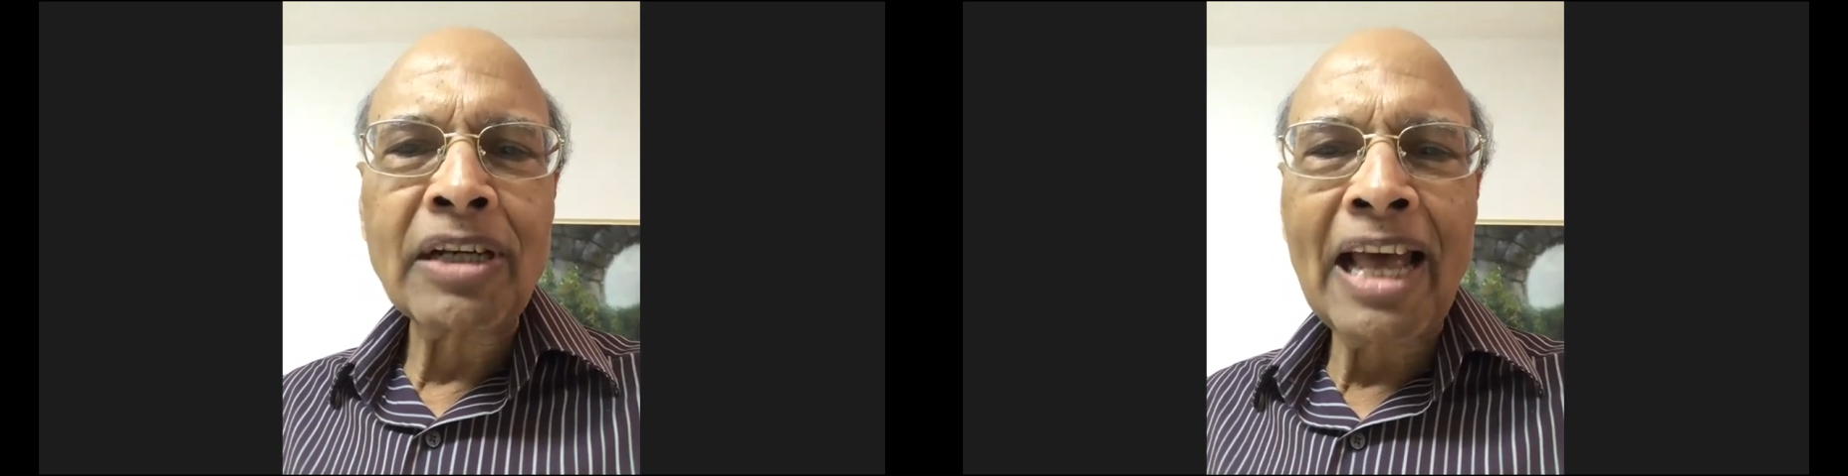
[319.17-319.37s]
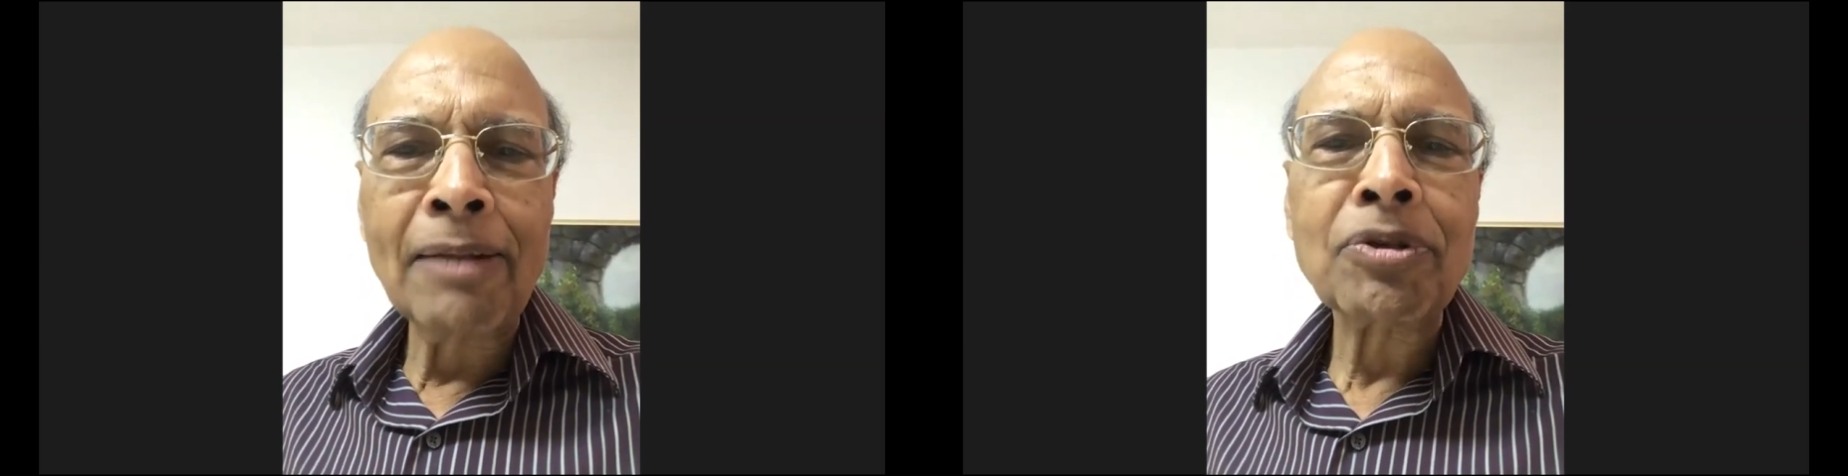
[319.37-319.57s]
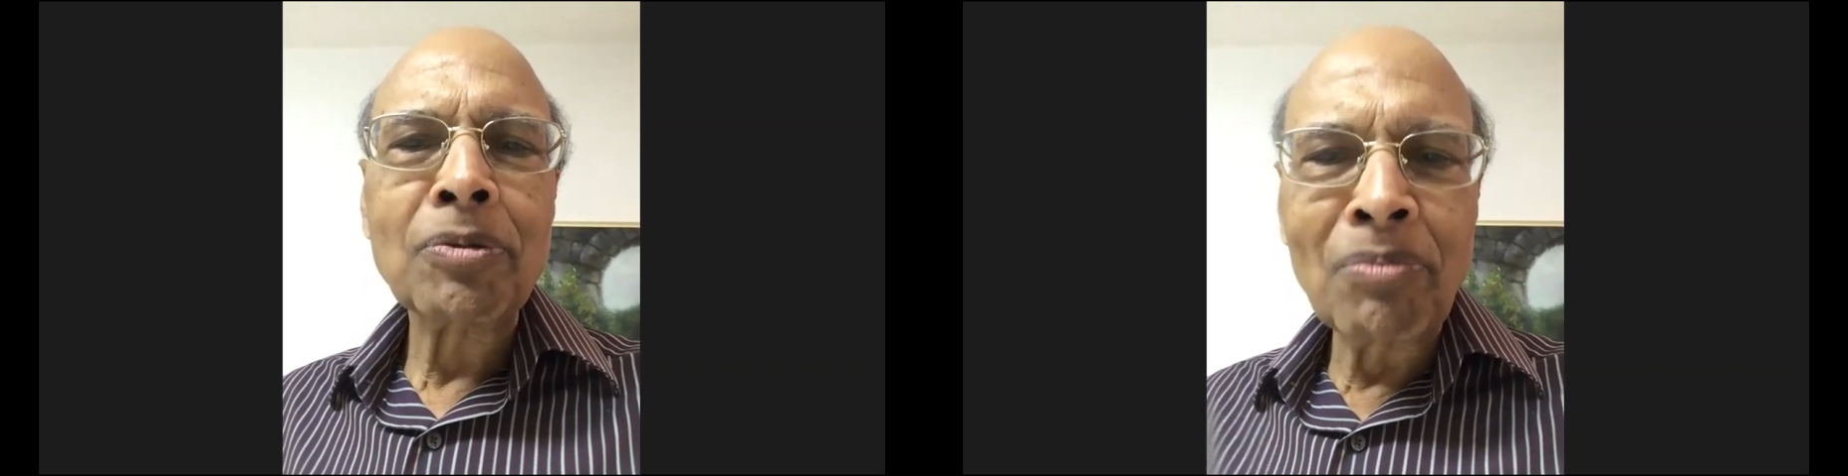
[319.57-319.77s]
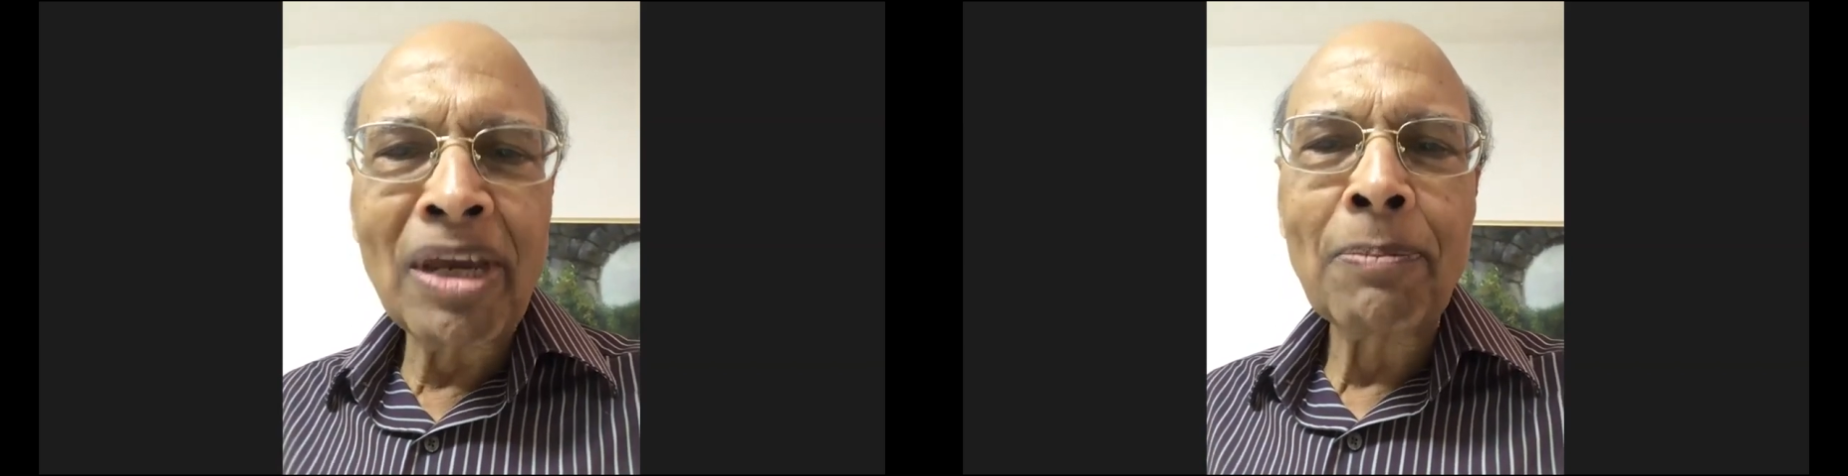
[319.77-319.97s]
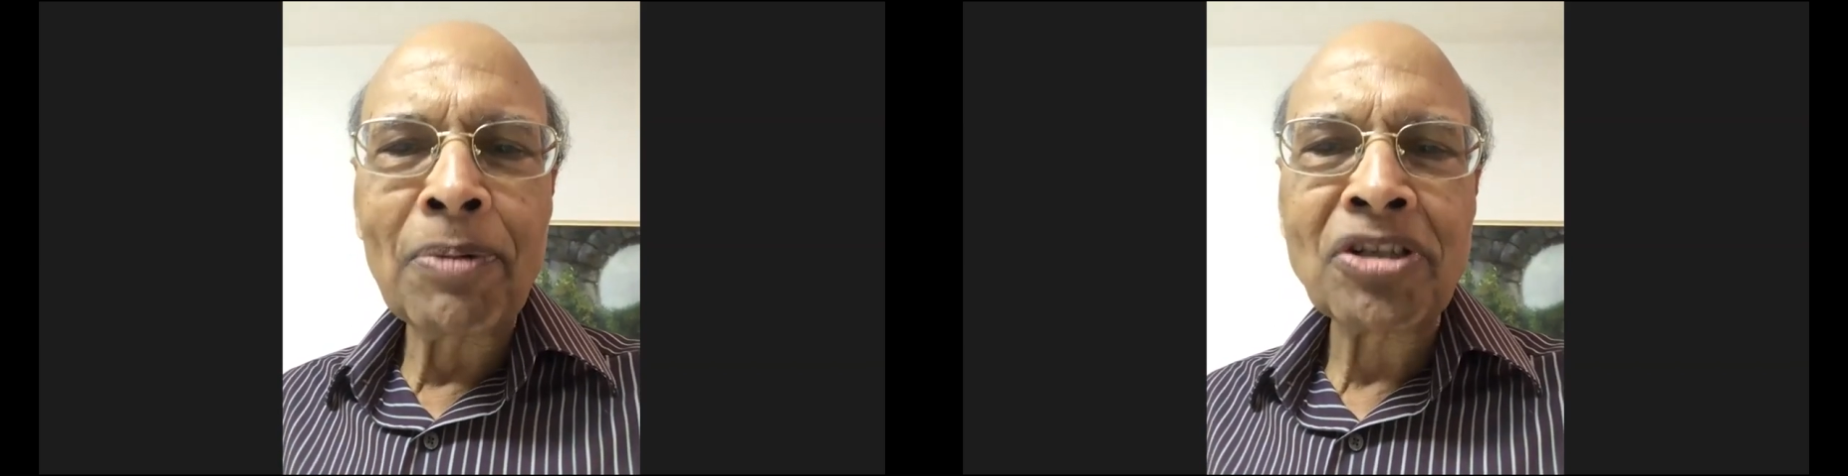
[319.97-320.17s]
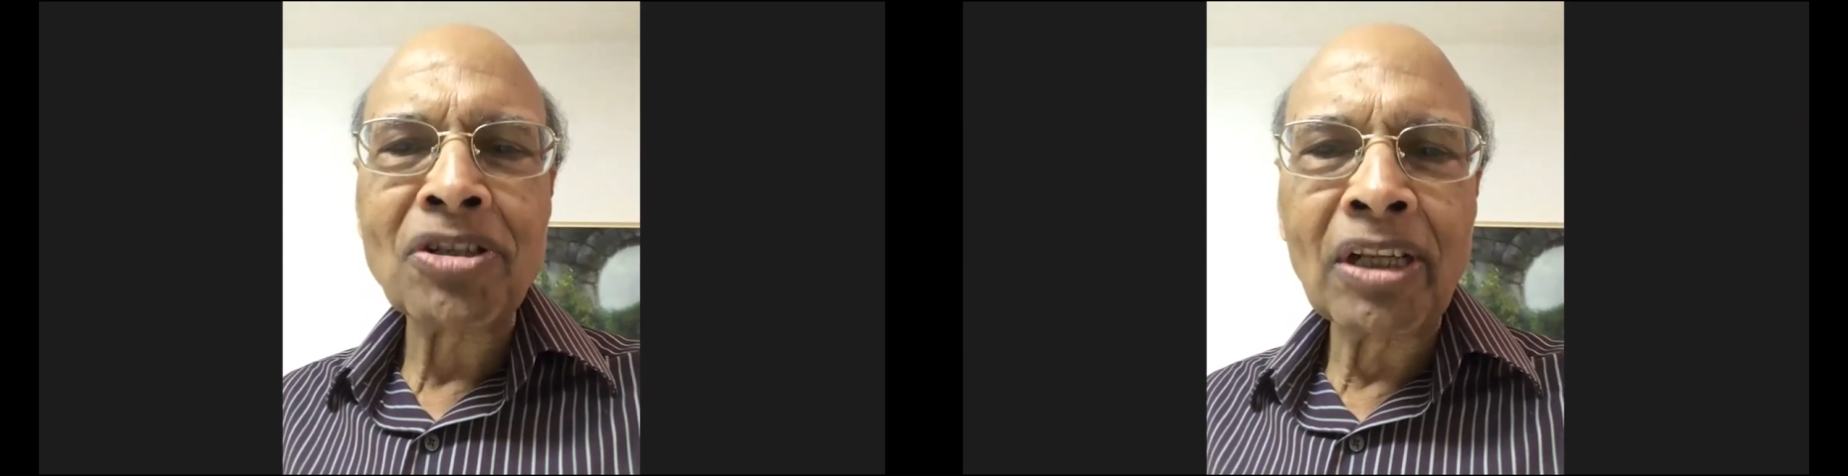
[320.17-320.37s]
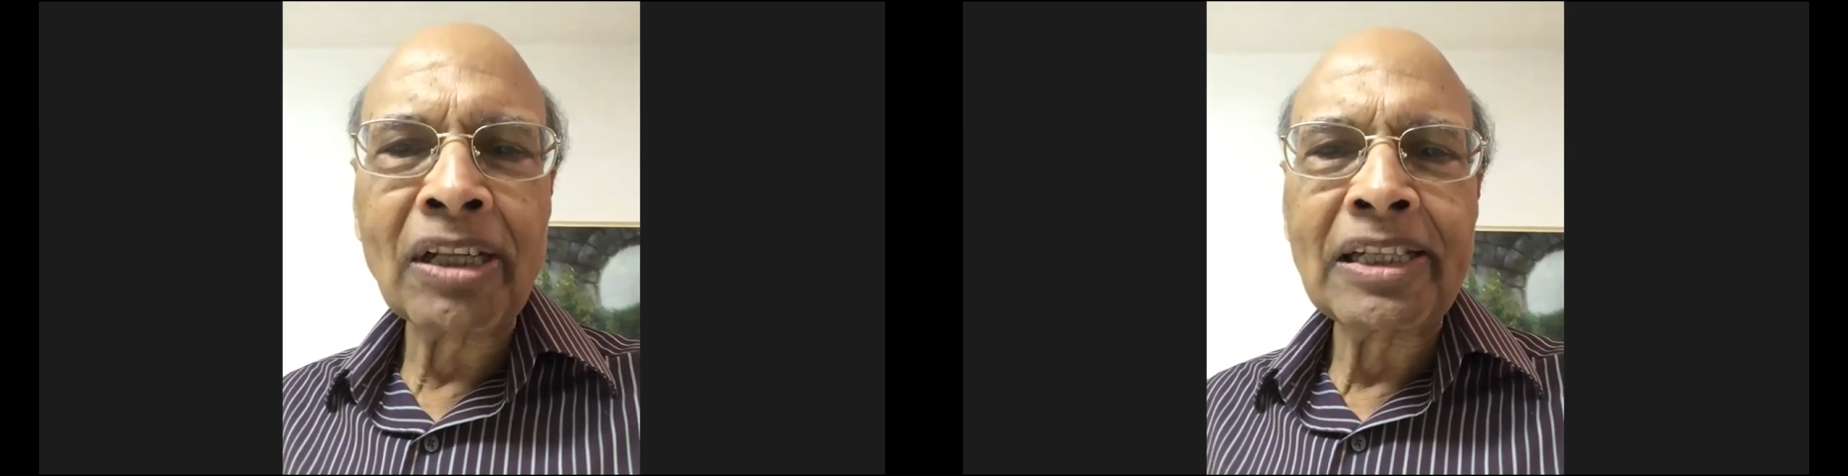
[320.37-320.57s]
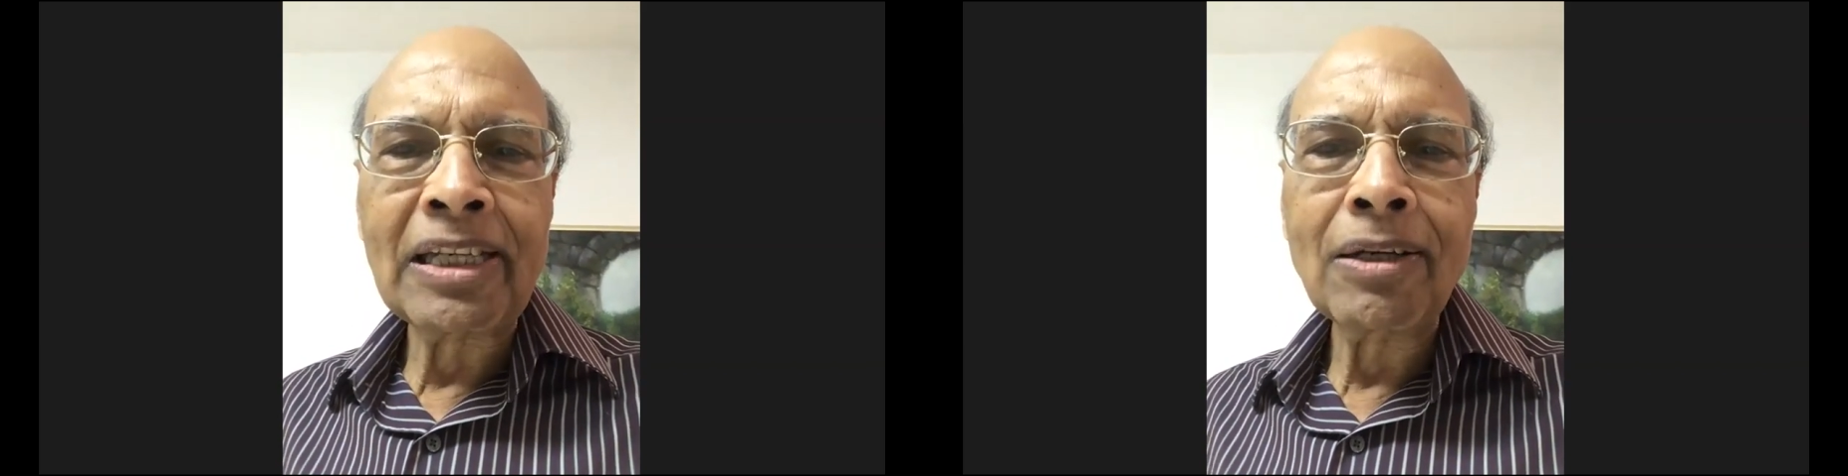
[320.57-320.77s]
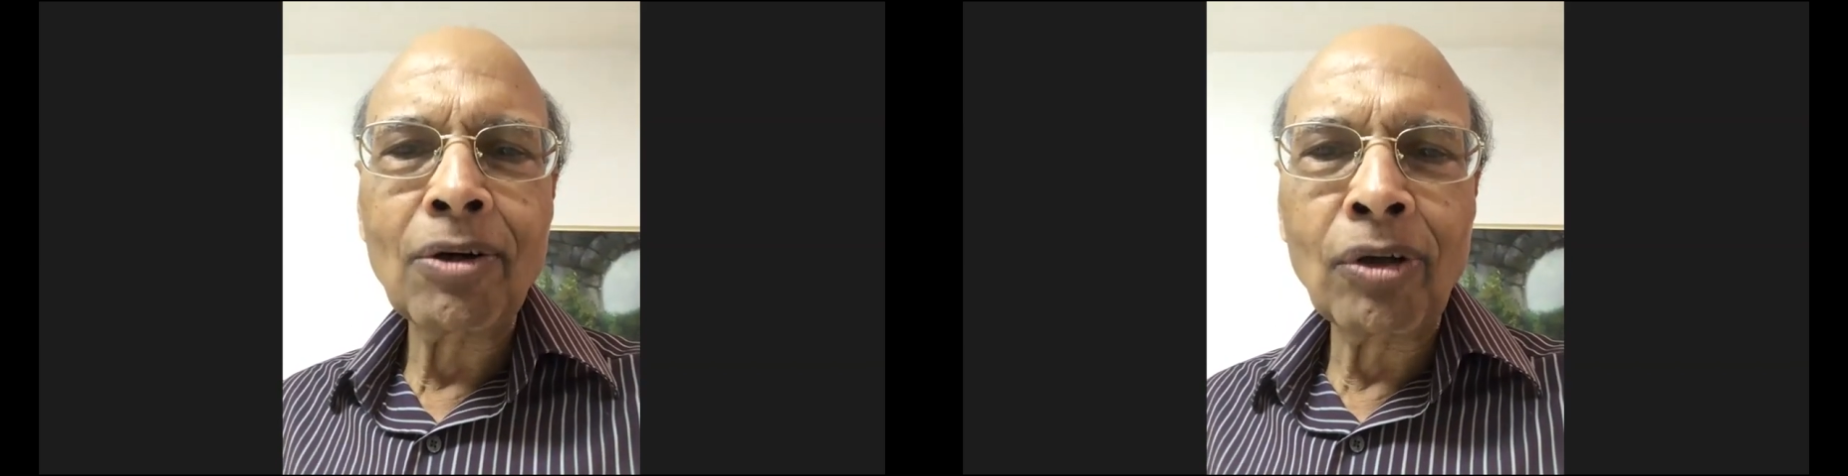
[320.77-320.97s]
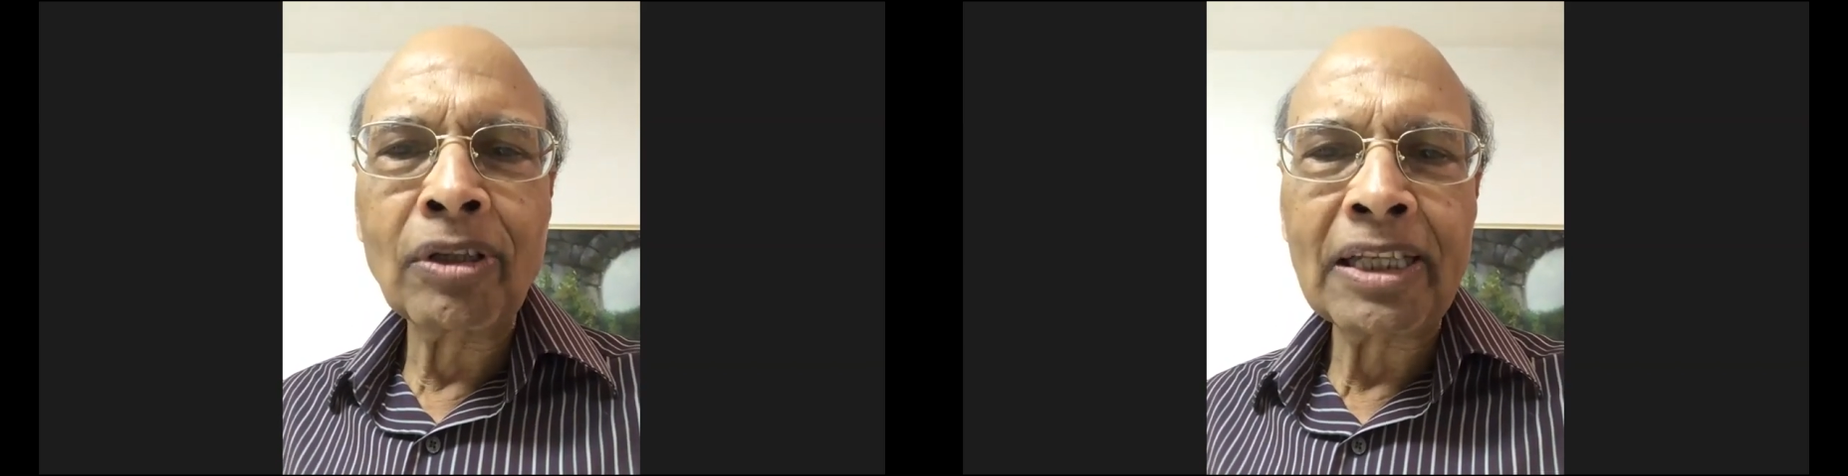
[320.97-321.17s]
helps me personally
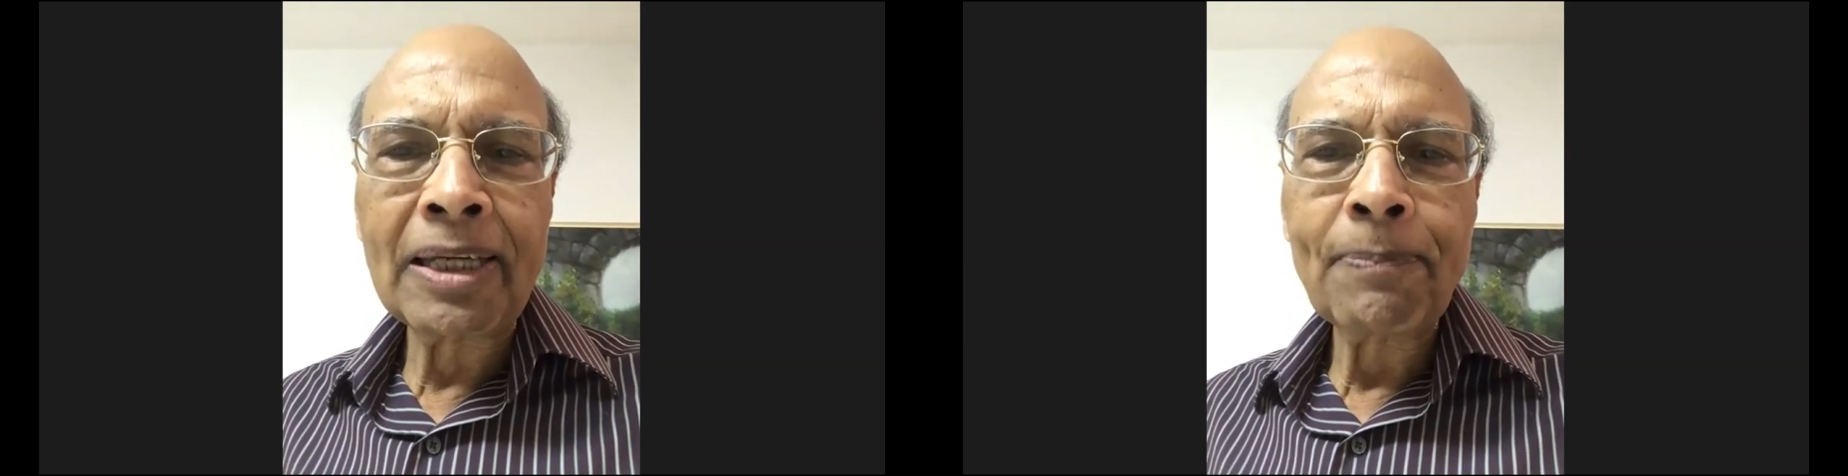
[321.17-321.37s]
only.